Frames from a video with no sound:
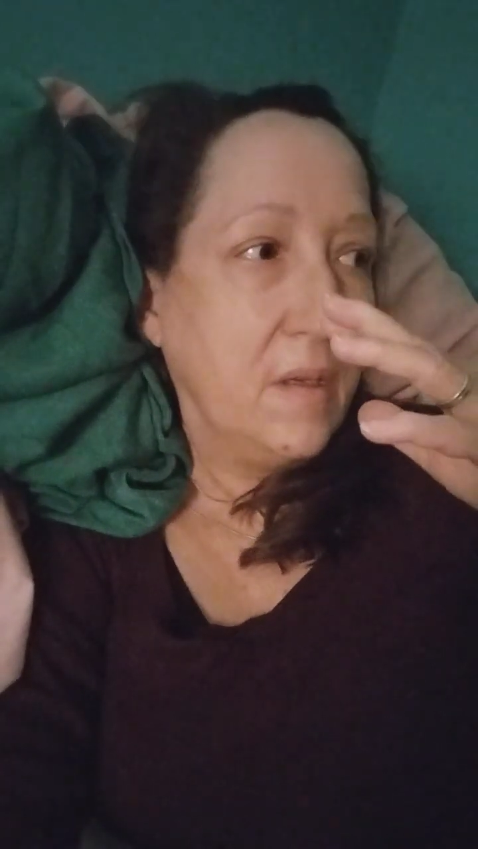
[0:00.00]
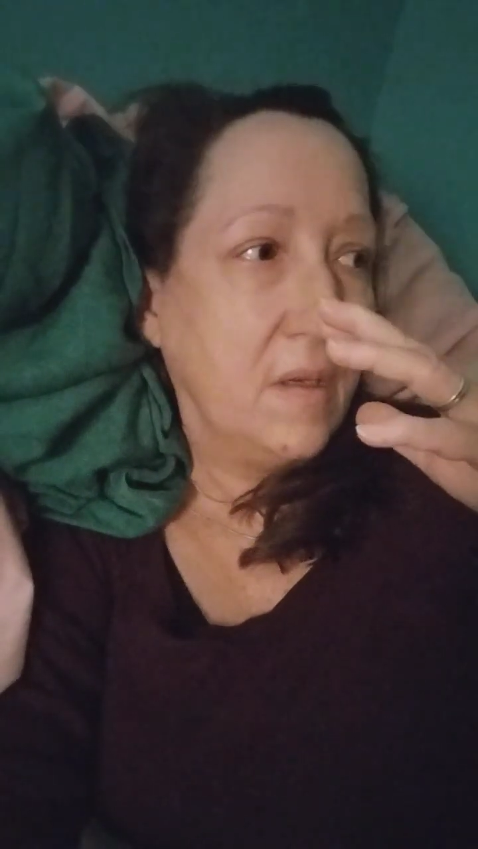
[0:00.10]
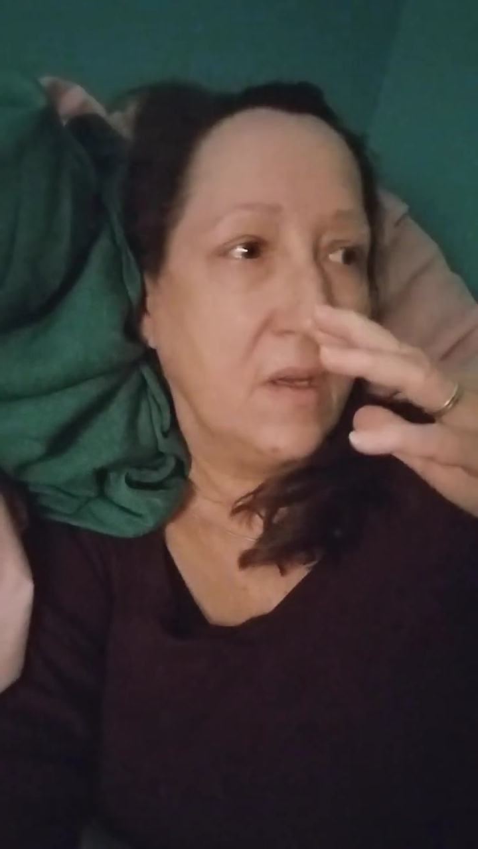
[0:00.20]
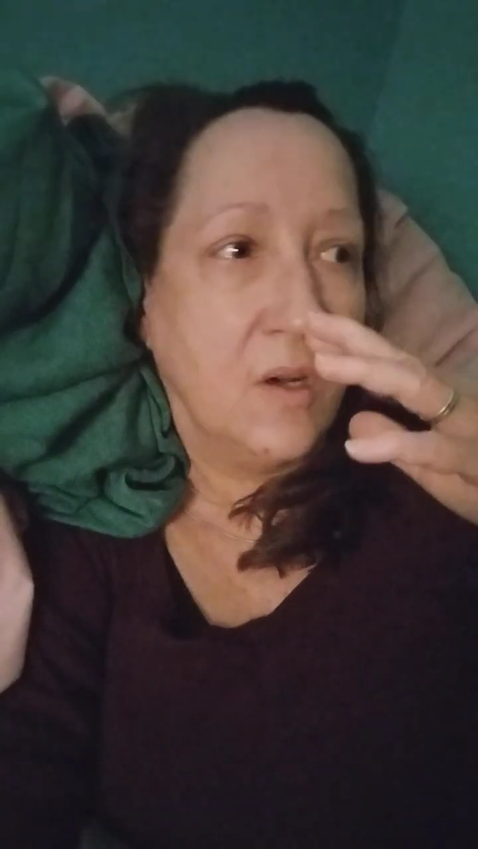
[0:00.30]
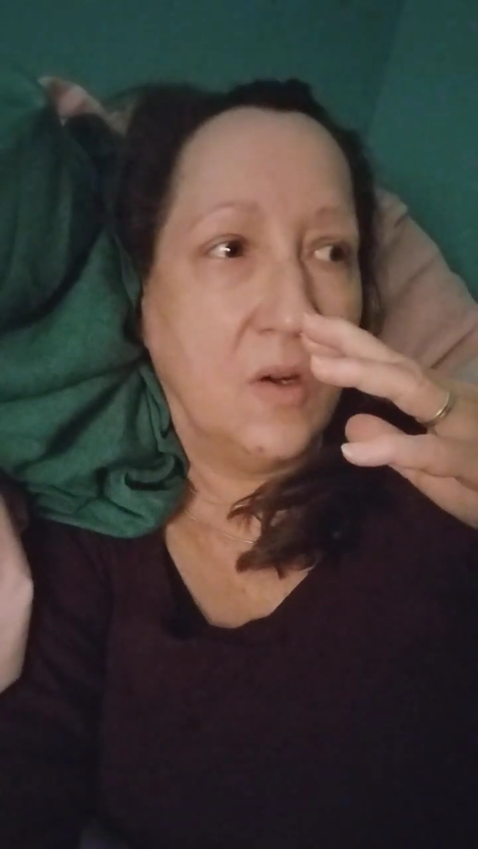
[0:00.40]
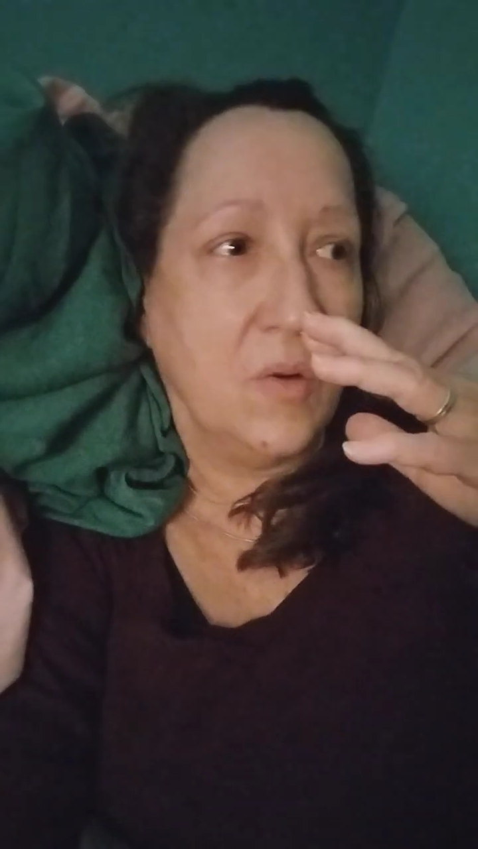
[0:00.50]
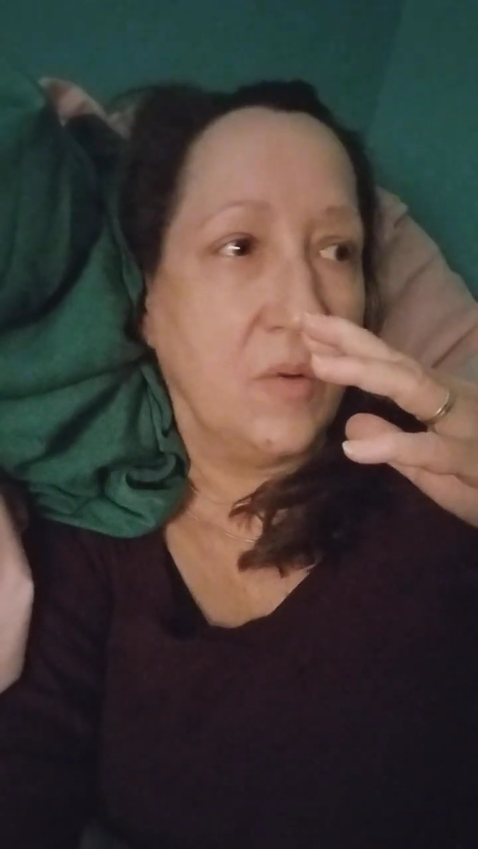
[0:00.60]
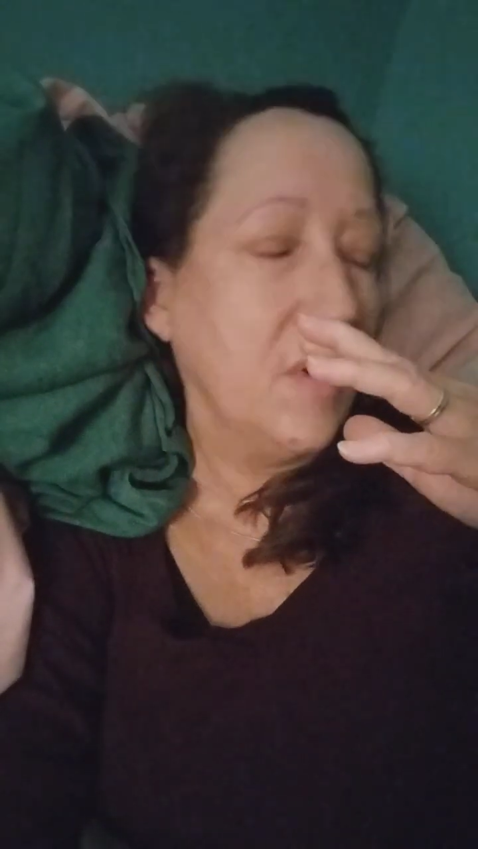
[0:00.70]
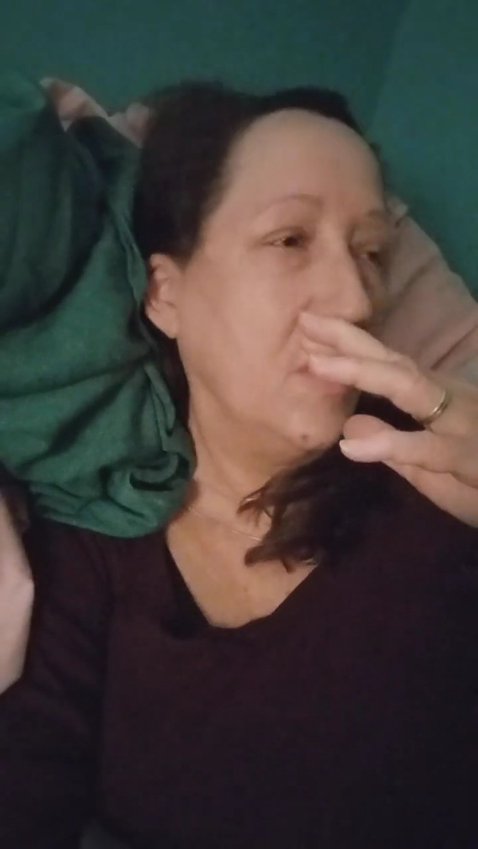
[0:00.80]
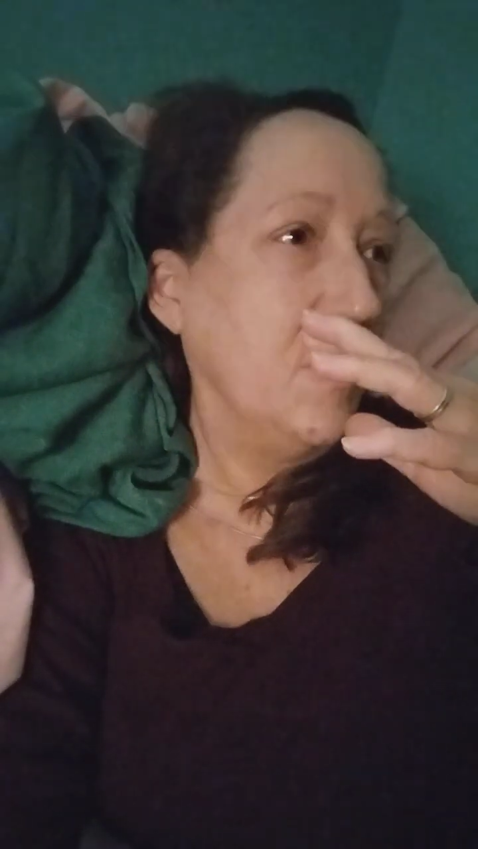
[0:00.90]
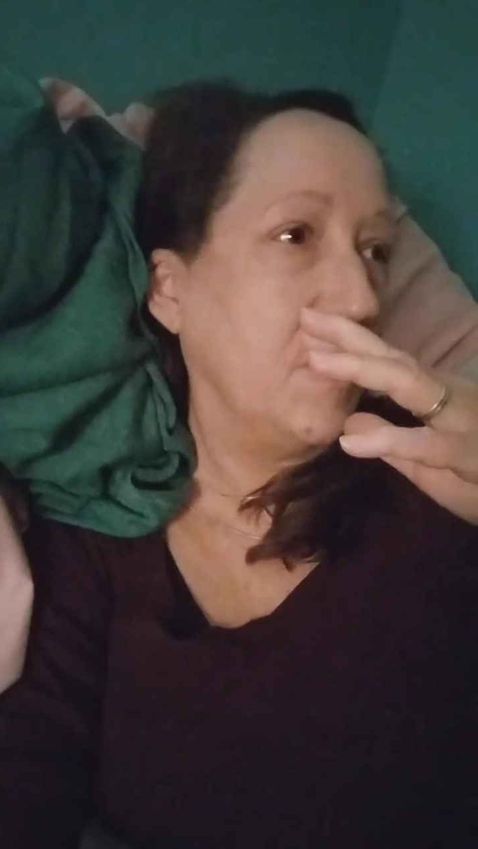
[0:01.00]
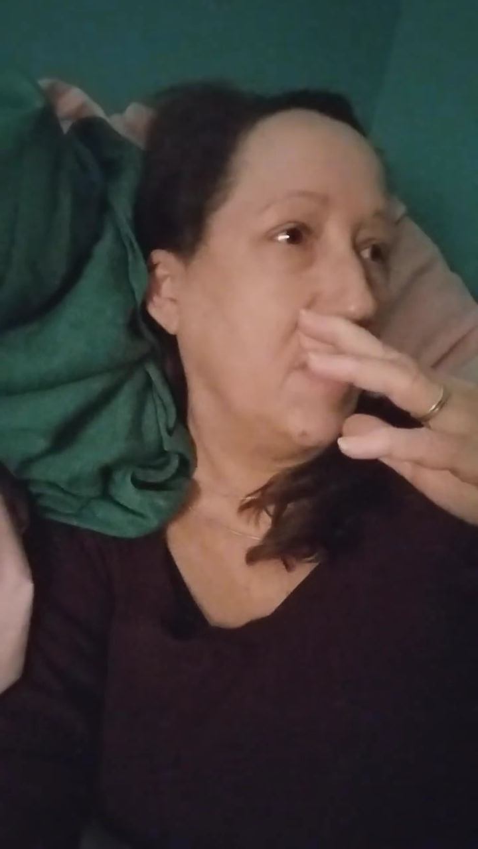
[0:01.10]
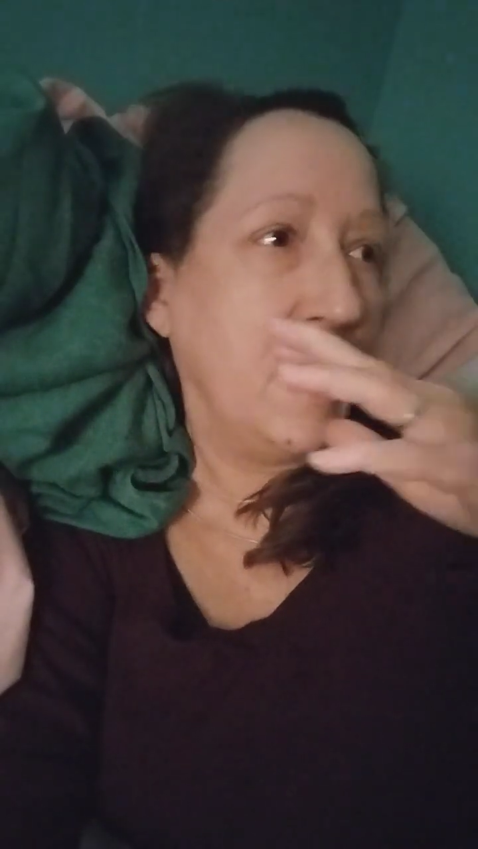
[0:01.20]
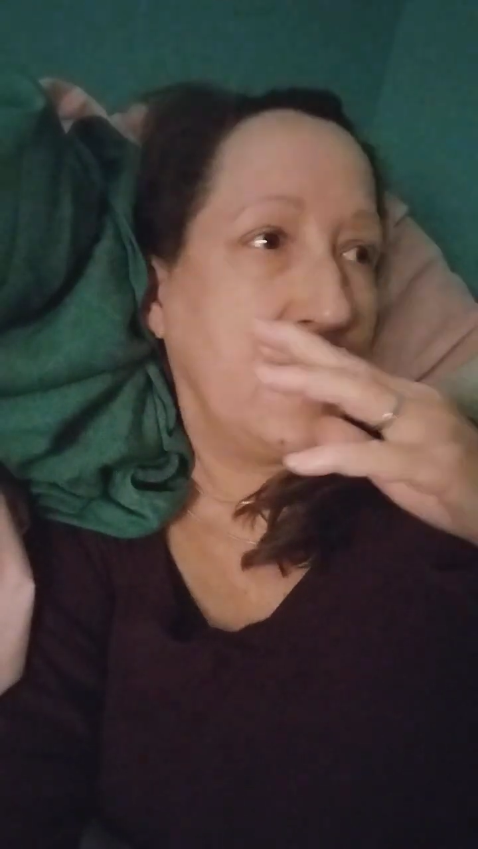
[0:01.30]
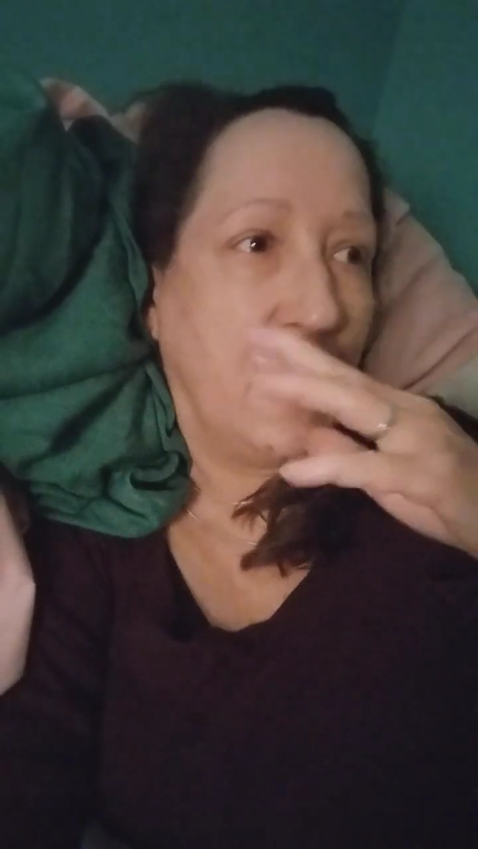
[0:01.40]
no, no,
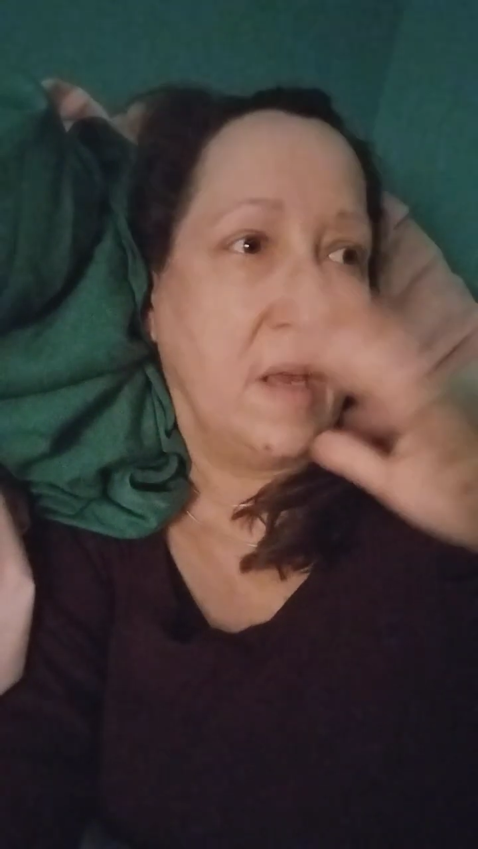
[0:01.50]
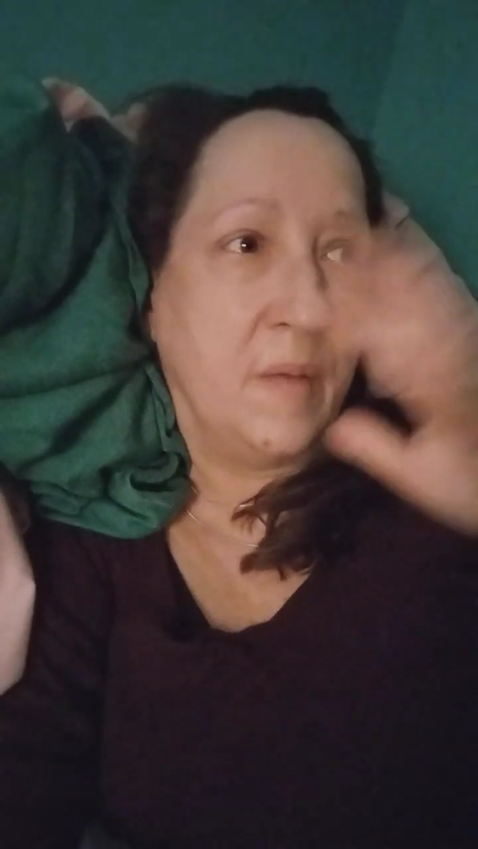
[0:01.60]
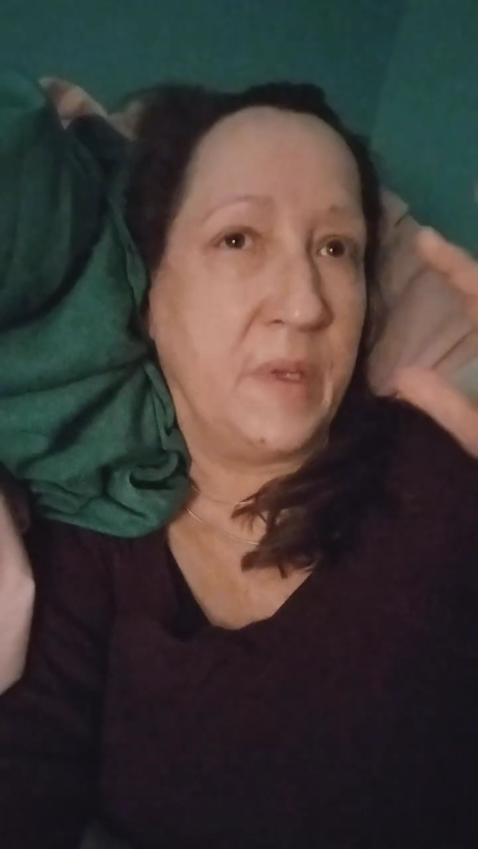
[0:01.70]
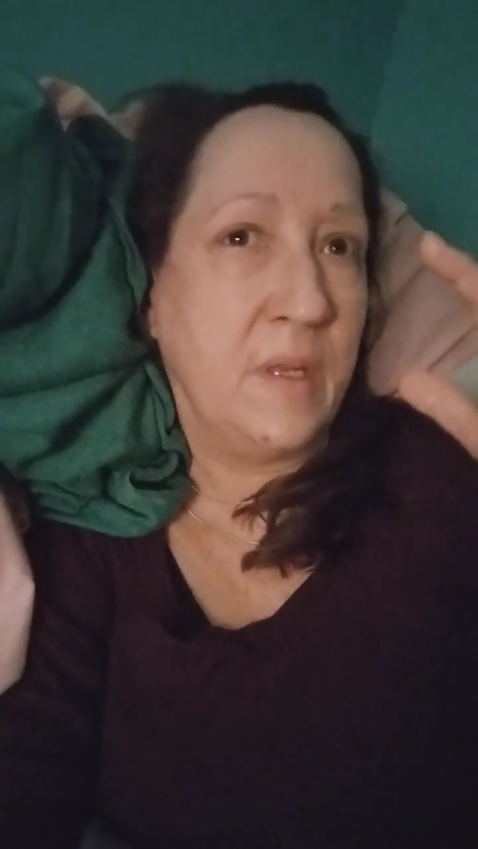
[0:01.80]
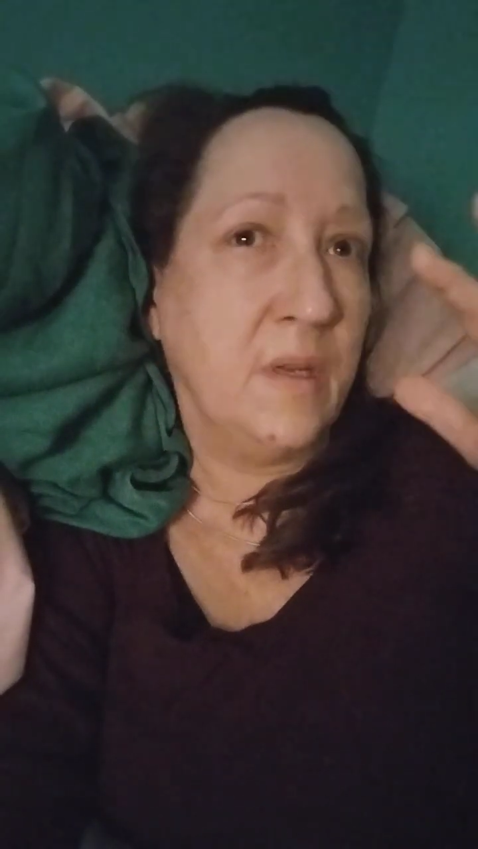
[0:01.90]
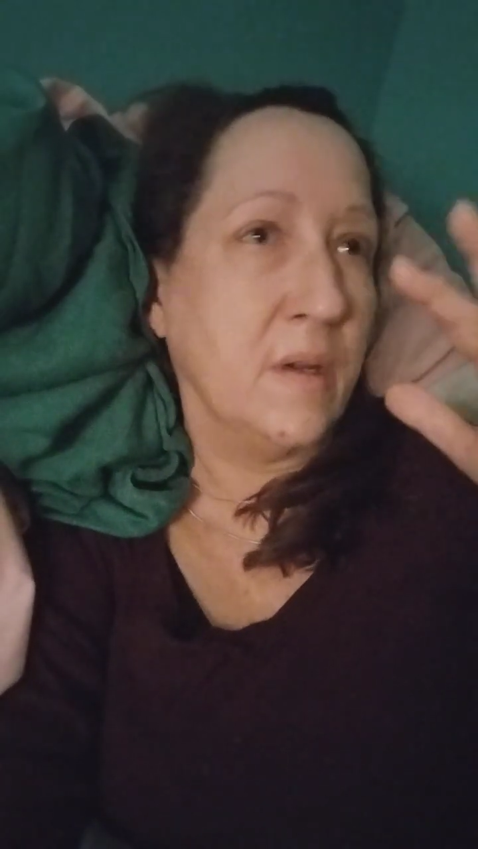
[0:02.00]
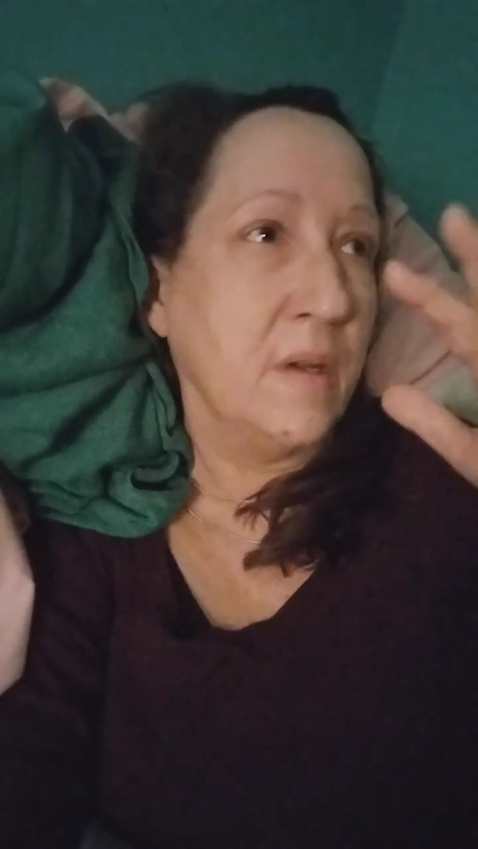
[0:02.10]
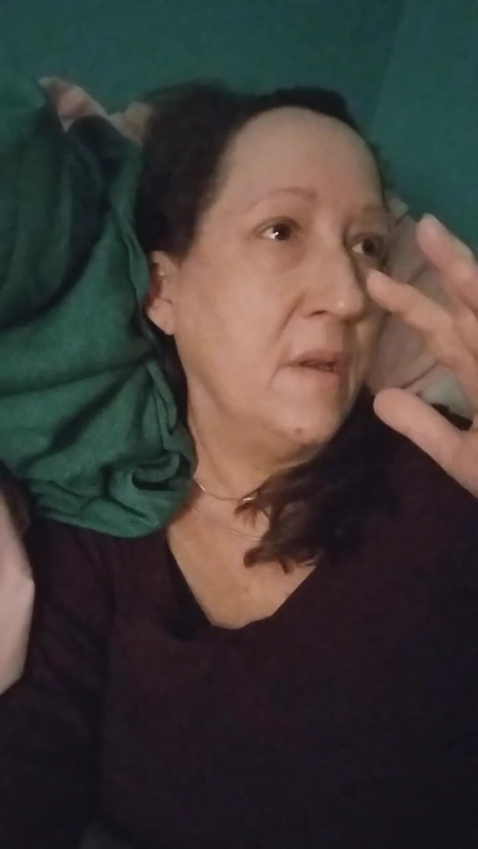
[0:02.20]
I can't be here.